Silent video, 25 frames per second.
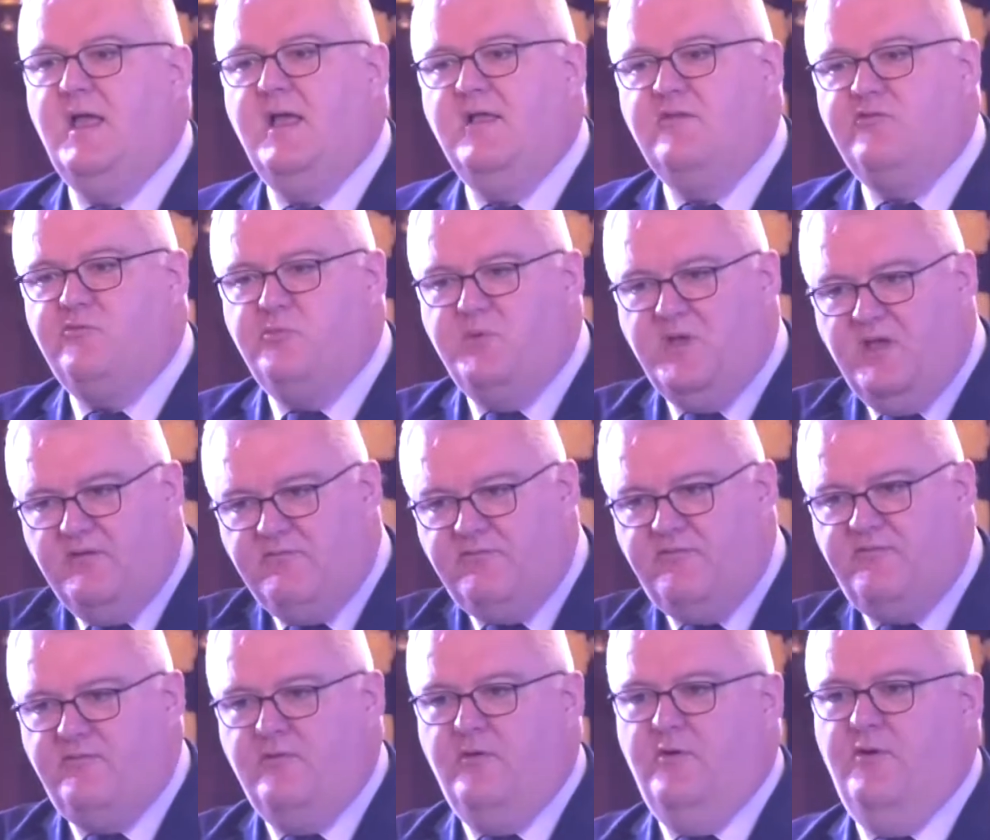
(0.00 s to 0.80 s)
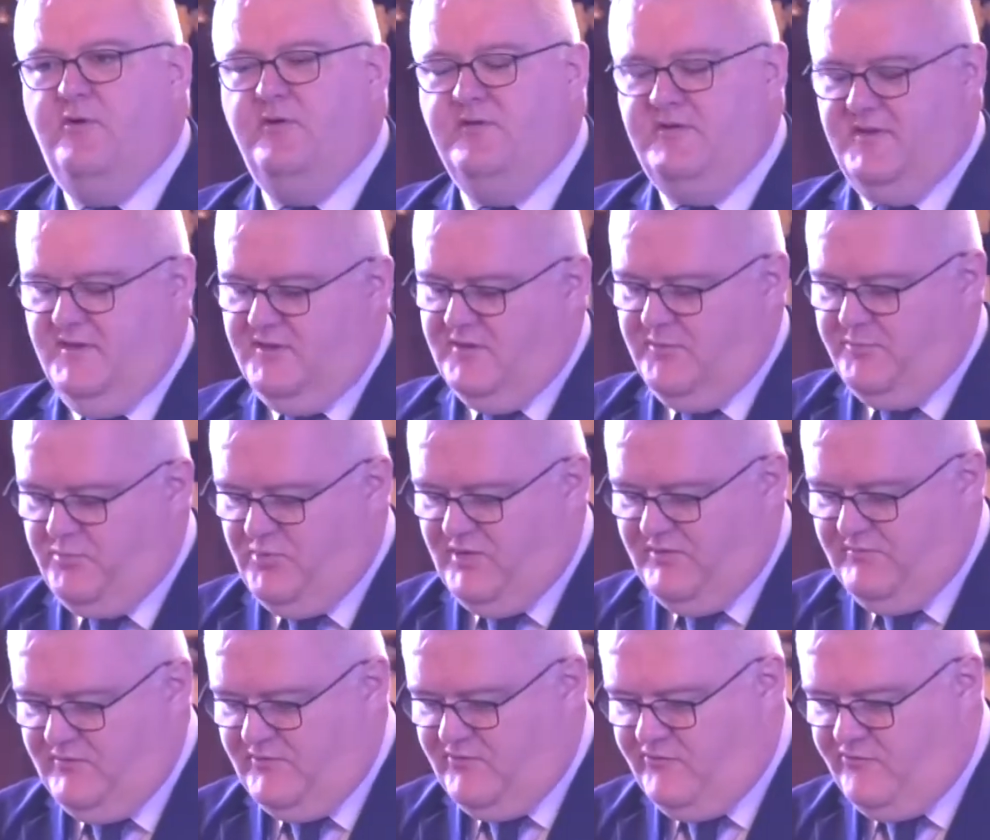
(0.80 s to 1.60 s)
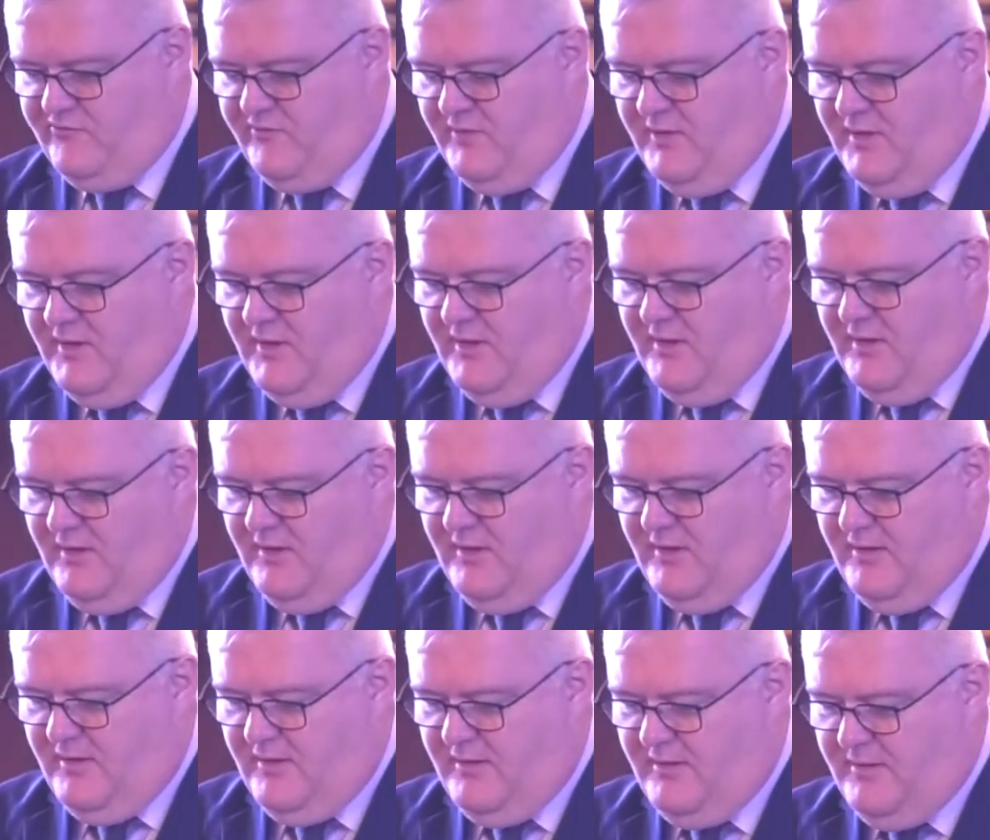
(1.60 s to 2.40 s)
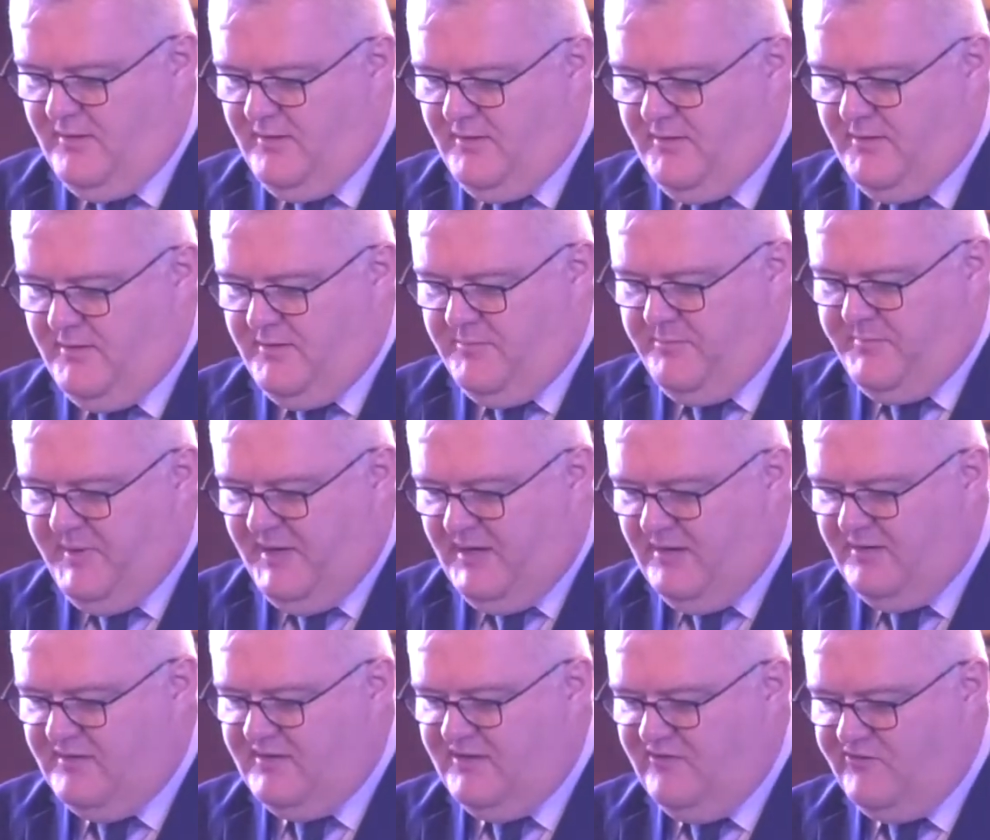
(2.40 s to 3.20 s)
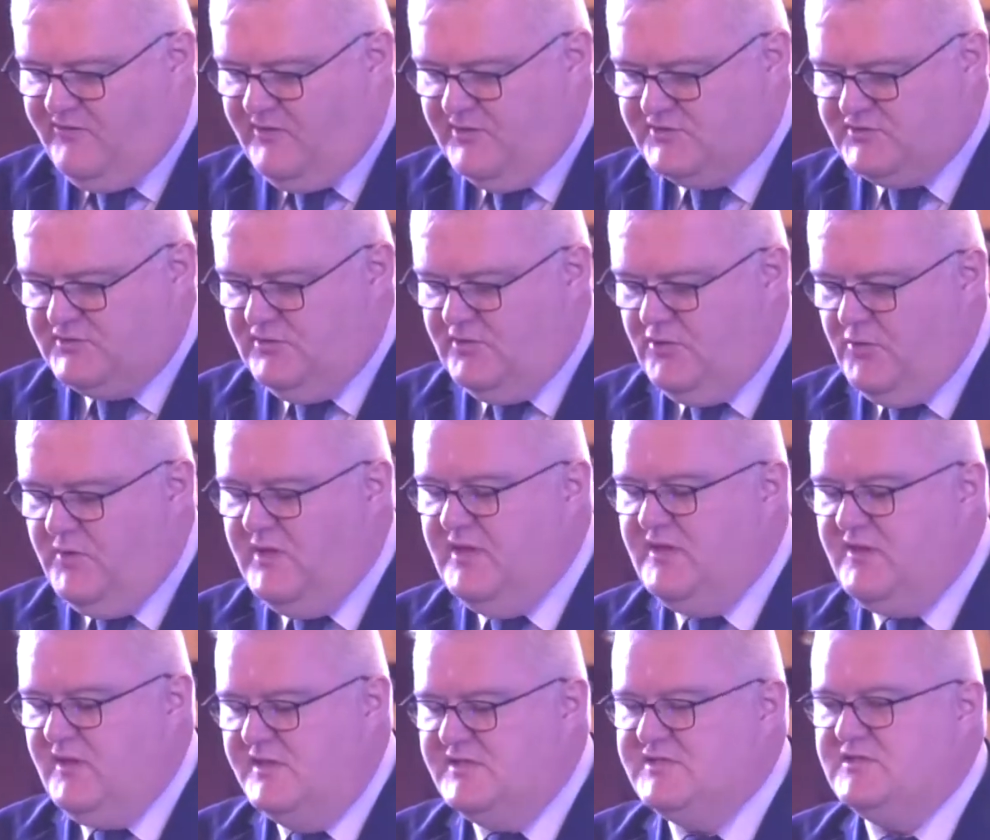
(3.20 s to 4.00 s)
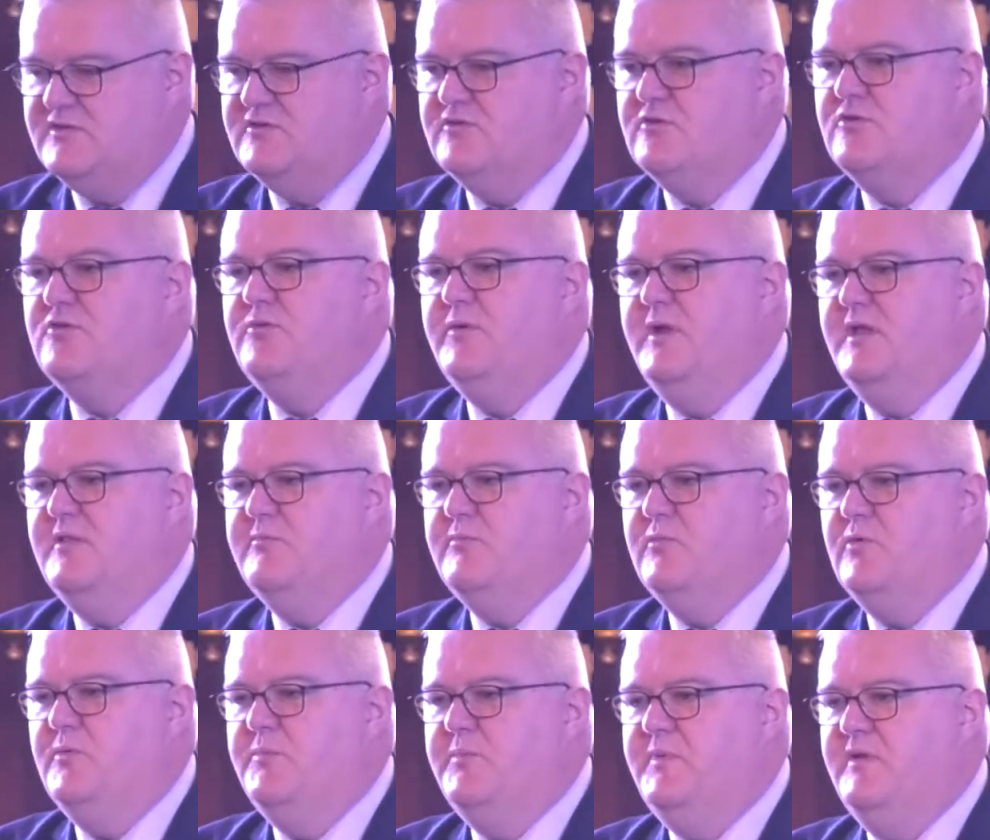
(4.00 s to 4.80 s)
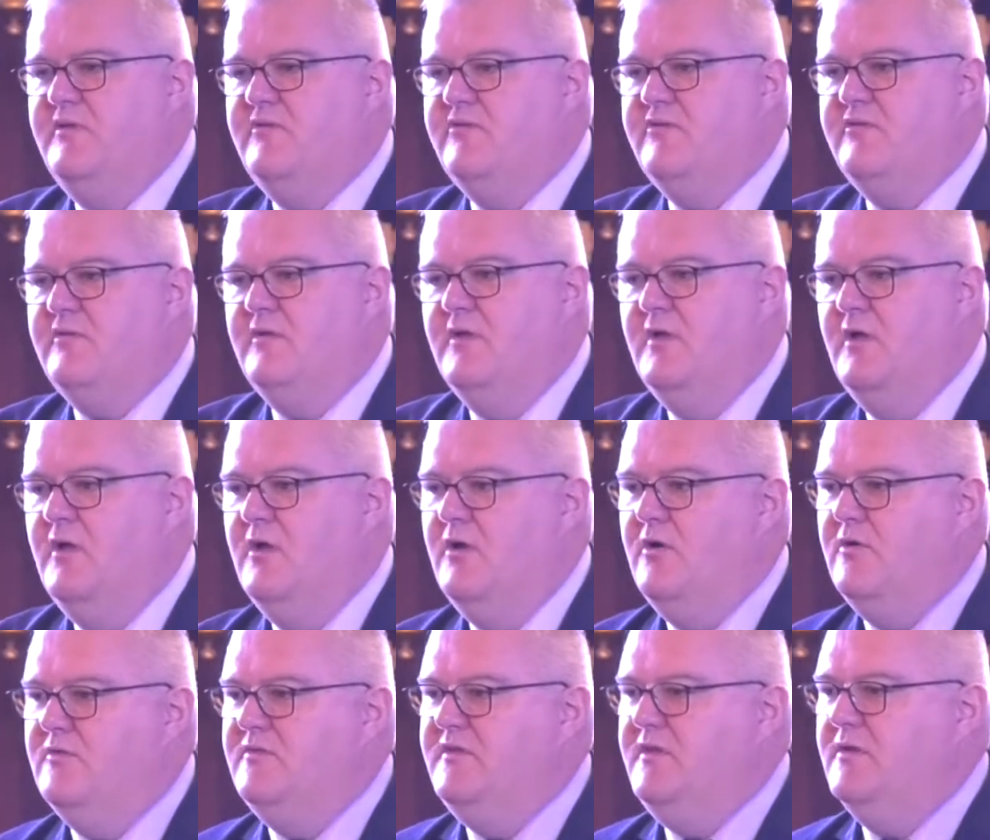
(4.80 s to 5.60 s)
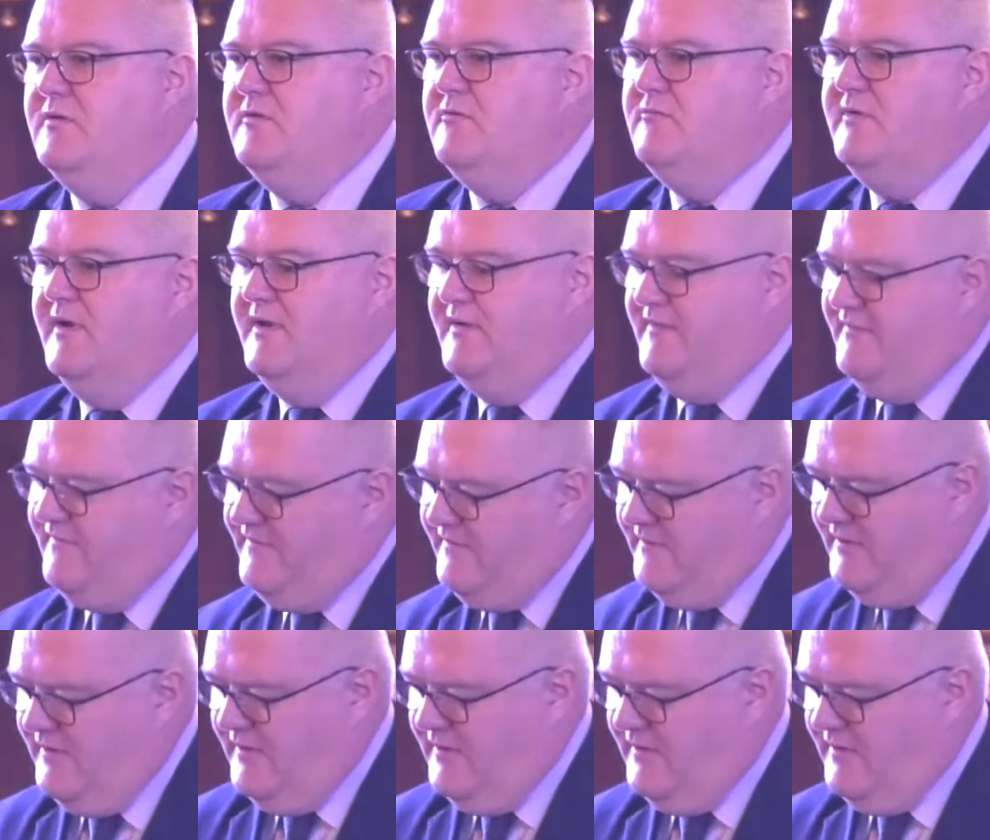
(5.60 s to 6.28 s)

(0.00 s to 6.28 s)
as we have heard in the previous panel discussion, no intention to create more peace. On the other hand,